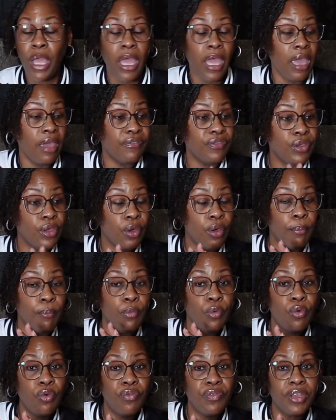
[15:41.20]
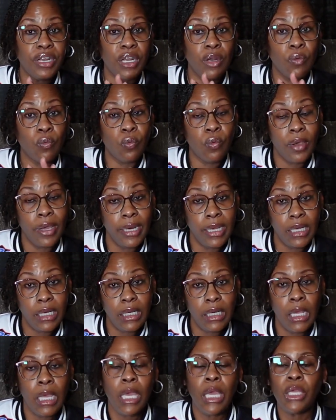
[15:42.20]
If you're moving and
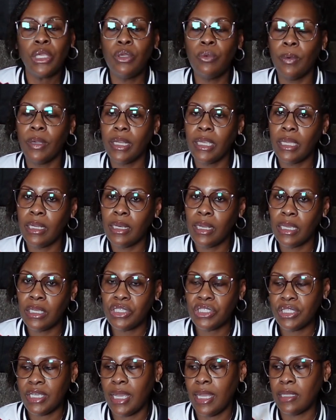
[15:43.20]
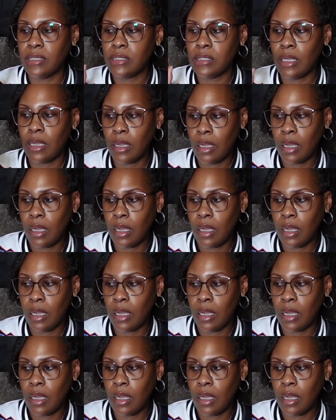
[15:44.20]
running, you want to get nice shots.